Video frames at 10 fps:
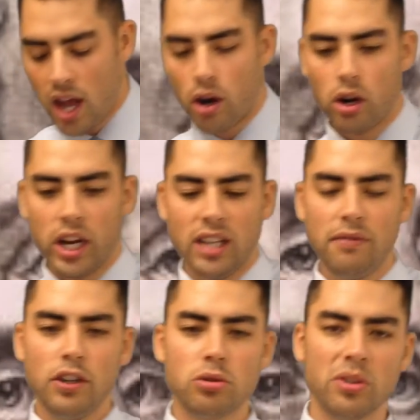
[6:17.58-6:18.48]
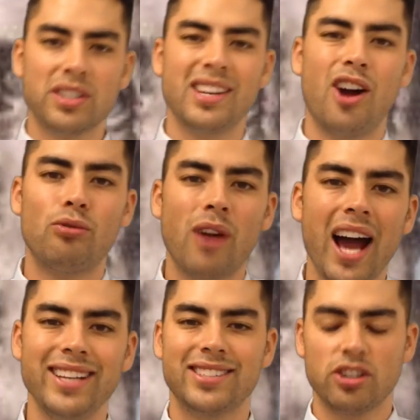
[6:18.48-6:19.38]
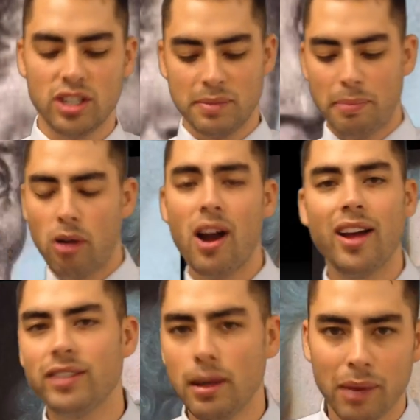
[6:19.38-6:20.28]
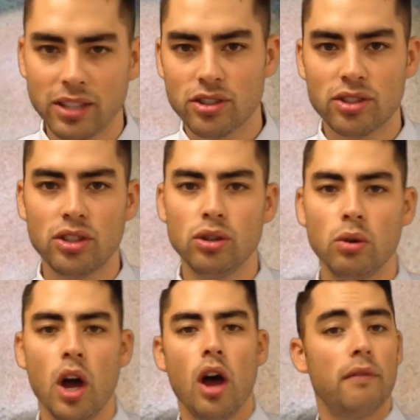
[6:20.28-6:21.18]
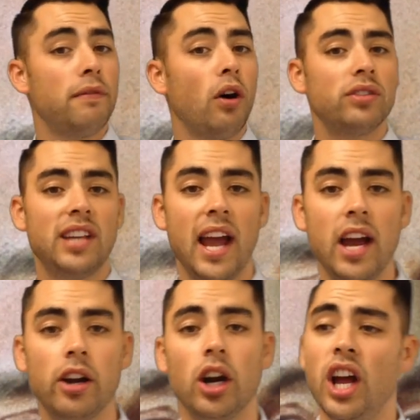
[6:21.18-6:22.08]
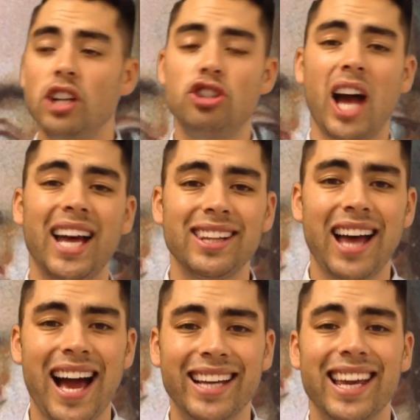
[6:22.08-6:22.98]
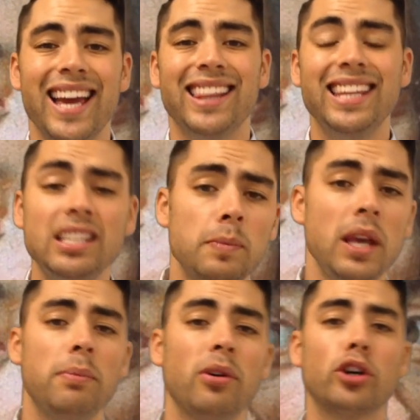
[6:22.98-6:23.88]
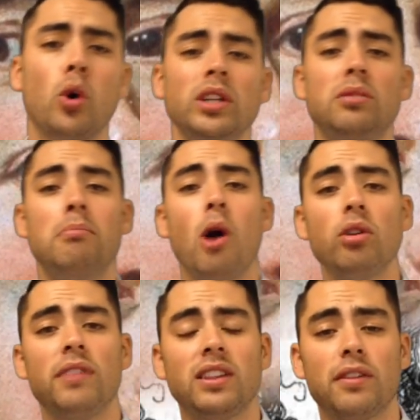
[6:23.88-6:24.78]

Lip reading: or individuals arise, such as Baron de Montesquieu, Voltaire, John Locke. These people are going to motivate the